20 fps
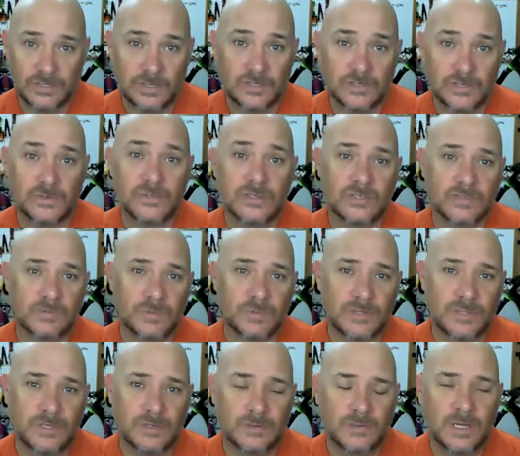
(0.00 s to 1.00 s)
to do this
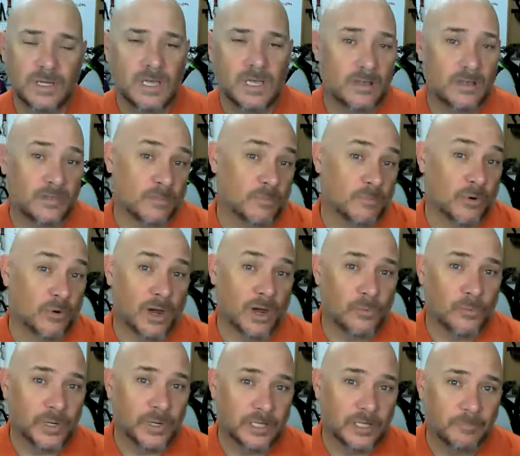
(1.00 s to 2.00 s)
with you, the more I
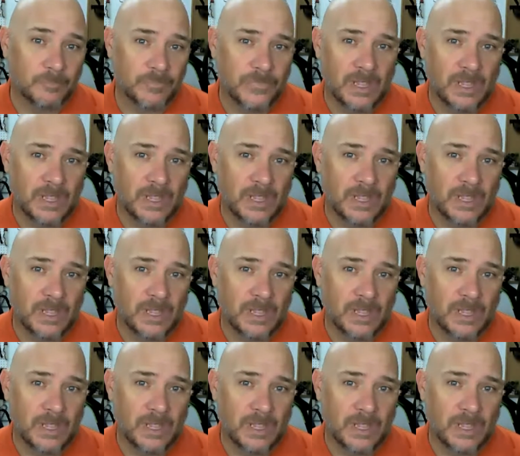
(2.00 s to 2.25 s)
will.